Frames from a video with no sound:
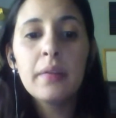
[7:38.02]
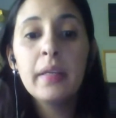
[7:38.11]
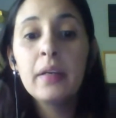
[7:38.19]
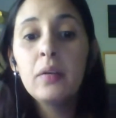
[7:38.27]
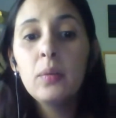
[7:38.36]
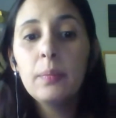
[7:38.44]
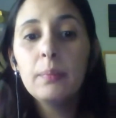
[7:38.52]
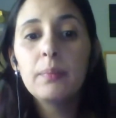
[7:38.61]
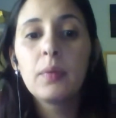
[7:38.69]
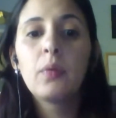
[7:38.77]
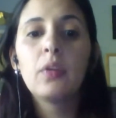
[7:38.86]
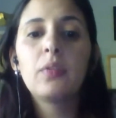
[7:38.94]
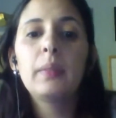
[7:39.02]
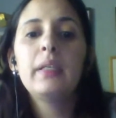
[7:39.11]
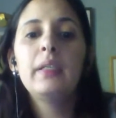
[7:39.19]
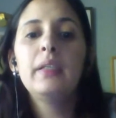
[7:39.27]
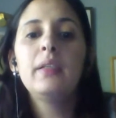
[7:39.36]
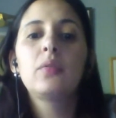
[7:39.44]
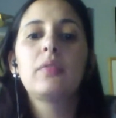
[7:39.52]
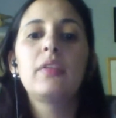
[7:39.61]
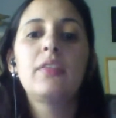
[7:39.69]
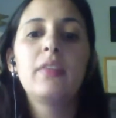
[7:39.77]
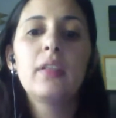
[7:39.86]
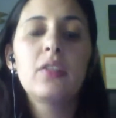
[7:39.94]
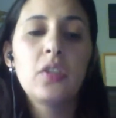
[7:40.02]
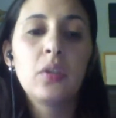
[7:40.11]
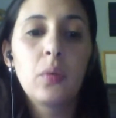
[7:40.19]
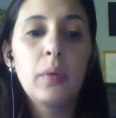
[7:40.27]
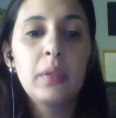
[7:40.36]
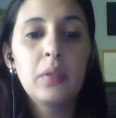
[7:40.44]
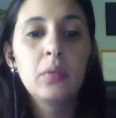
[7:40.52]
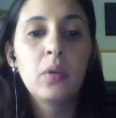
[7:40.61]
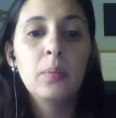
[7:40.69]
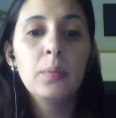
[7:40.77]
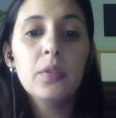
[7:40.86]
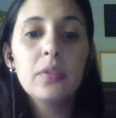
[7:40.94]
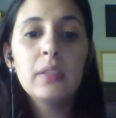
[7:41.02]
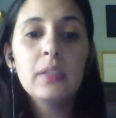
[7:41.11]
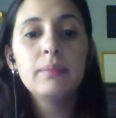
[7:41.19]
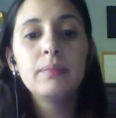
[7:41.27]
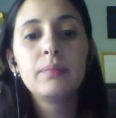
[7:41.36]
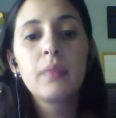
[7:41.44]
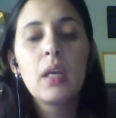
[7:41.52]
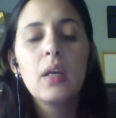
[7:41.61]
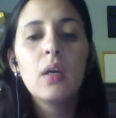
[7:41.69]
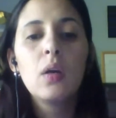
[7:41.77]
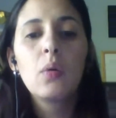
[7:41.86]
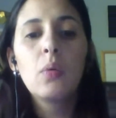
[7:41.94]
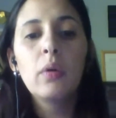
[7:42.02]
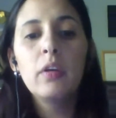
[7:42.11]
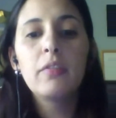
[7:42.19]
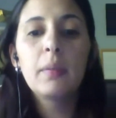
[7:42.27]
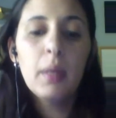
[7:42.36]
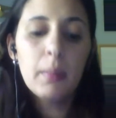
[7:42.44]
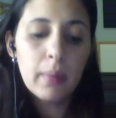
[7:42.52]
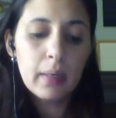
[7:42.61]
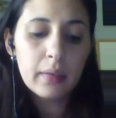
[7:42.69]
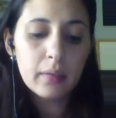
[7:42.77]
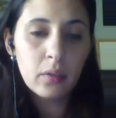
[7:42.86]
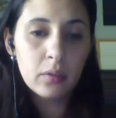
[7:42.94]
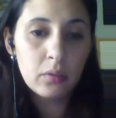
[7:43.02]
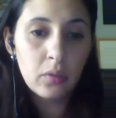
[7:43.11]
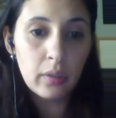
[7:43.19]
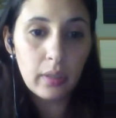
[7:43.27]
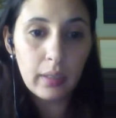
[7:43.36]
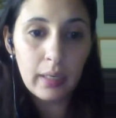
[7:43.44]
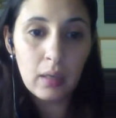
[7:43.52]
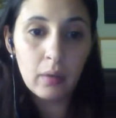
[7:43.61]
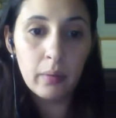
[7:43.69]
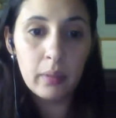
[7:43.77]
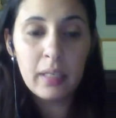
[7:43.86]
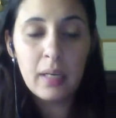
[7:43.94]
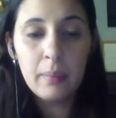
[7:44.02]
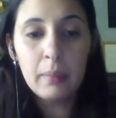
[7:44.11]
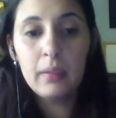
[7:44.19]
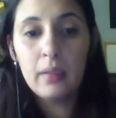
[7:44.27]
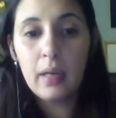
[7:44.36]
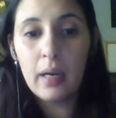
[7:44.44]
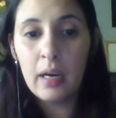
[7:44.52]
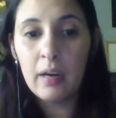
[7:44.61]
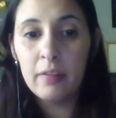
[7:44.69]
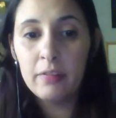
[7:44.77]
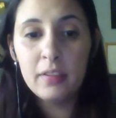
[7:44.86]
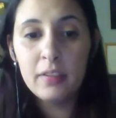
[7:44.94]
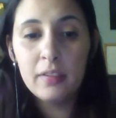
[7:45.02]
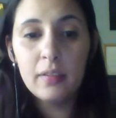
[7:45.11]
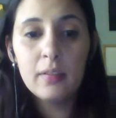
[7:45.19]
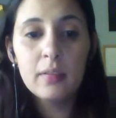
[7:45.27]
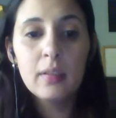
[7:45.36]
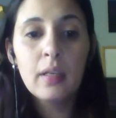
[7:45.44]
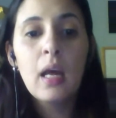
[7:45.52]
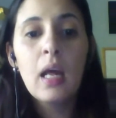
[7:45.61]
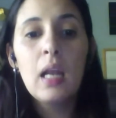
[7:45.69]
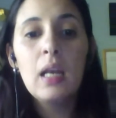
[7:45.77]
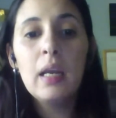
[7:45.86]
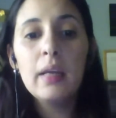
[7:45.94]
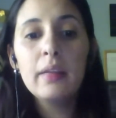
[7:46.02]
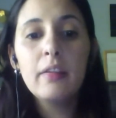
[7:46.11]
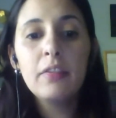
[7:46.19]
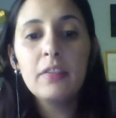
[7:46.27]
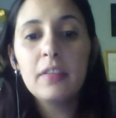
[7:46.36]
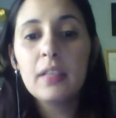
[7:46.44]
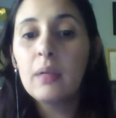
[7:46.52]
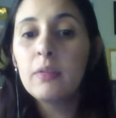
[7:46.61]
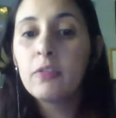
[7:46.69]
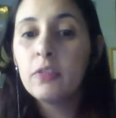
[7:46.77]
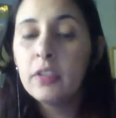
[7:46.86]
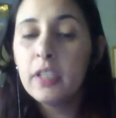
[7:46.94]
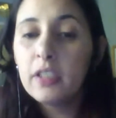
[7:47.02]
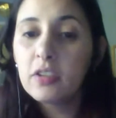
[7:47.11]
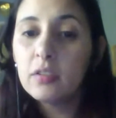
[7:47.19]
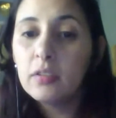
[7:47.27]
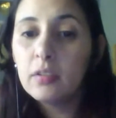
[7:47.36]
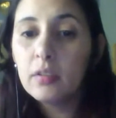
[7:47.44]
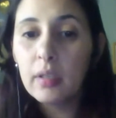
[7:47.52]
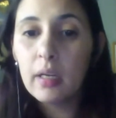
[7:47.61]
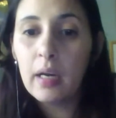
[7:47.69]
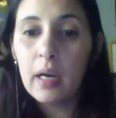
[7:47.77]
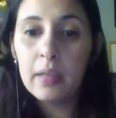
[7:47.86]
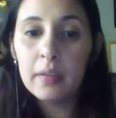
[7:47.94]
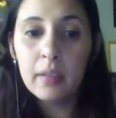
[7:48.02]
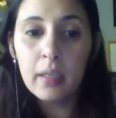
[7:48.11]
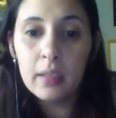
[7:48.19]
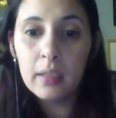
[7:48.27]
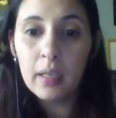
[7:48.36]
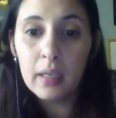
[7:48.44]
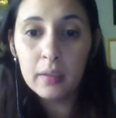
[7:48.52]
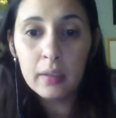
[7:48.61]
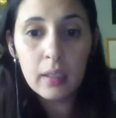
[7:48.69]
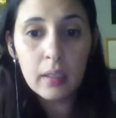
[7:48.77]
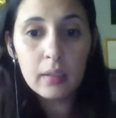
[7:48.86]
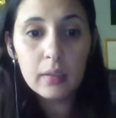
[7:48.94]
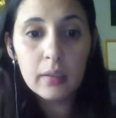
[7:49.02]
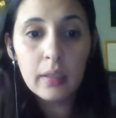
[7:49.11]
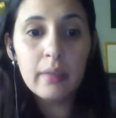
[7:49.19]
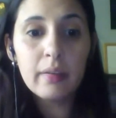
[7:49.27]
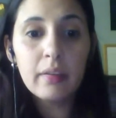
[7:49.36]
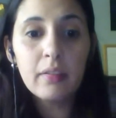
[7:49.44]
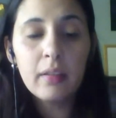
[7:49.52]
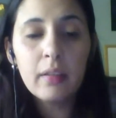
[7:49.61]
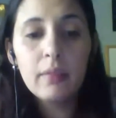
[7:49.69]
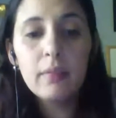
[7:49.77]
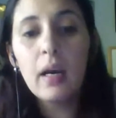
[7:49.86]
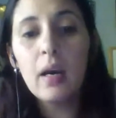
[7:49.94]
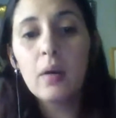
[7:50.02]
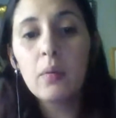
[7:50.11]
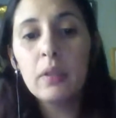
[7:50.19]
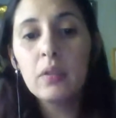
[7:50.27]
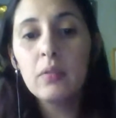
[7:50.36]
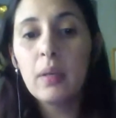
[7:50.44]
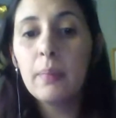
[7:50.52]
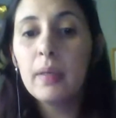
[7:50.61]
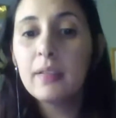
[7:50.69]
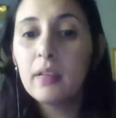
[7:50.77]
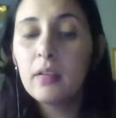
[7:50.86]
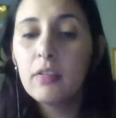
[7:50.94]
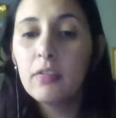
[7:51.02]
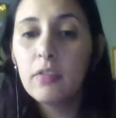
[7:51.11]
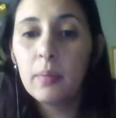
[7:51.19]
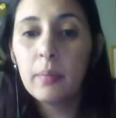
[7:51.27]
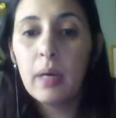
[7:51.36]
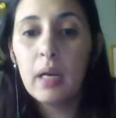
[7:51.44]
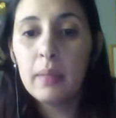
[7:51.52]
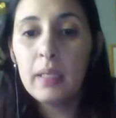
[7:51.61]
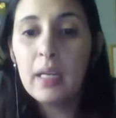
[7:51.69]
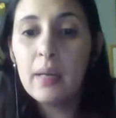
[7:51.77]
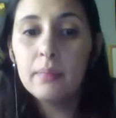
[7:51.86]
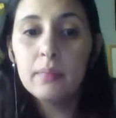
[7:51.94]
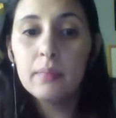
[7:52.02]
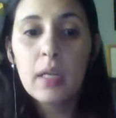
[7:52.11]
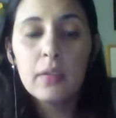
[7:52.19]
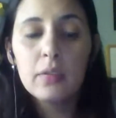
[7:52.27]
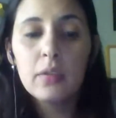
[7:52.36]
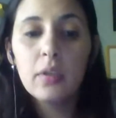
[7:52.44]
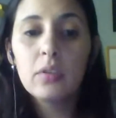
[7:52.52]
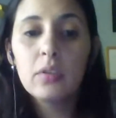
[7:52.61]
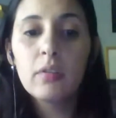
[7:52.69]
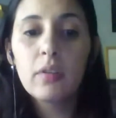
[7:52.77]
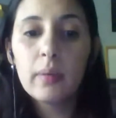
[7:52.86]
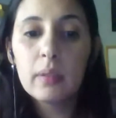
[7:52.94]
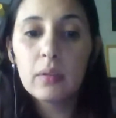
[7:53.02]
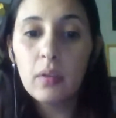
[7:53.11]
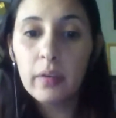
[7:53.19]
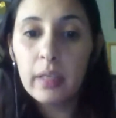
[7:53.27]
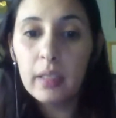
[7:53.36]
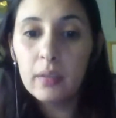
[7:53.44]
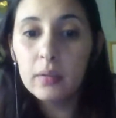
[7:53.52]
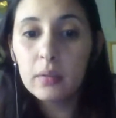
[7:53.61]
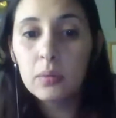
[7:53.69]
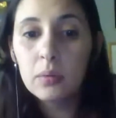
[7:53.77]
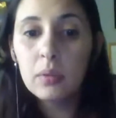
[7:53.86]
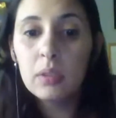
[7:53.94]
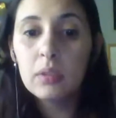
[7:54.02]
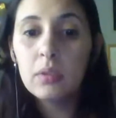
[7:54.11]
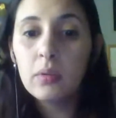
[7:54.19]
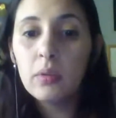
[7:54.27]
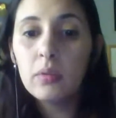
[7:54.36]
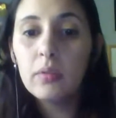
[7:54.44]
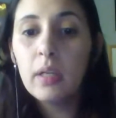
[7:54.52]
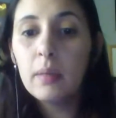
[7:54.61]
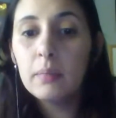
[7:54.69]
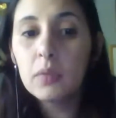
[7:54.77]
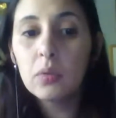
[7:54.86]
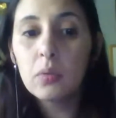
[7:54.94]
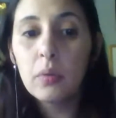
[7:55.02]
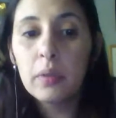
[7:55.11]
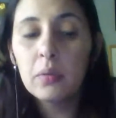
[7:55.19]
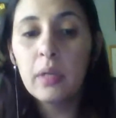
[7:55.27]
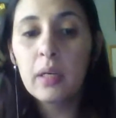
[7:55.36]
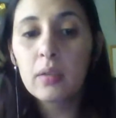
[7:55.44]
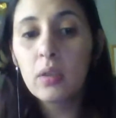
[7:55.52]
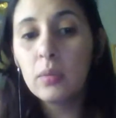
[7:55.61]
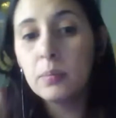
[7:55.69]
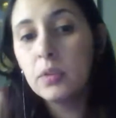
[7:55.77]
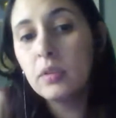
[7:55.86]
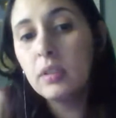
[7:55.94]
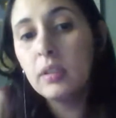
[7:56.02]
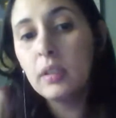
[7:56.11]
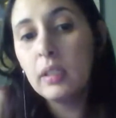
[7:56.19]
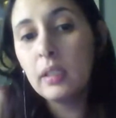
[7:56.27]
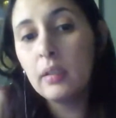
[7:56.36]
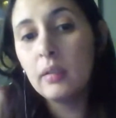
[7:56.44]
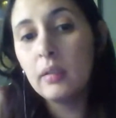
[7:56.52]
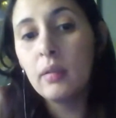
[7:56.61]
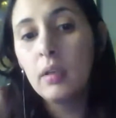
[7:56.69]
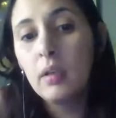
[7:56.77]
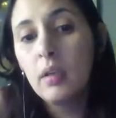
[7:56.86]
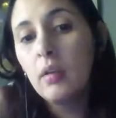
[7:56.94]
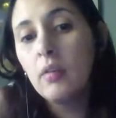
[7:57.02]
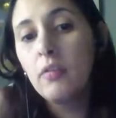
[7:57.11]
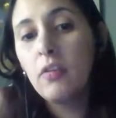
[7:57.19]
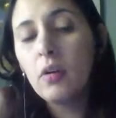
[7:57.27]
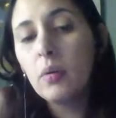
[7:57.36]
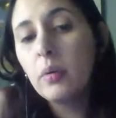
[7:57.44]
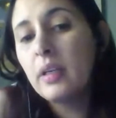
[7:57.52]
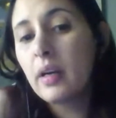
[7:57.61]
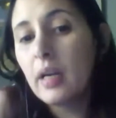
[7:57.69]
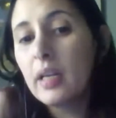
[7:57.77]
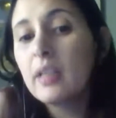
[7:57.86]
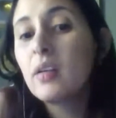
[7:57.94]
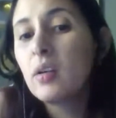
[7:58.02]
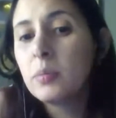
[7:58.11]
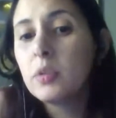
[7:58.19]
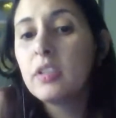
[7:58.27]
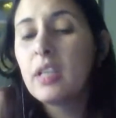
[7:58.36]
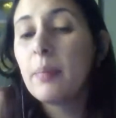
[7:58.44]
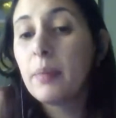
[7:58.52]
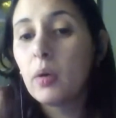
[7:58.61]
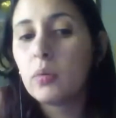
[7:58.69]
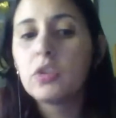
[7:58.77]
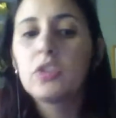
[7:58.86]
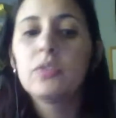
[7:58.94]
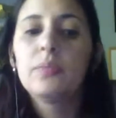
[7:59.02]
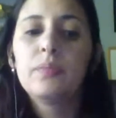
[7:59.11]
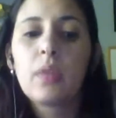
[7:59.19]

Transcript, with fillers: The group was beginning to research on quantum computing. One of the members, Dr. Gerardo Beltrame, a physicist, laid the physical foundation, and then, and then they received a quantum ambassador from IBM, Dr. Roberto Loredo, who introduced them to quantum computing in following a gate computing approach.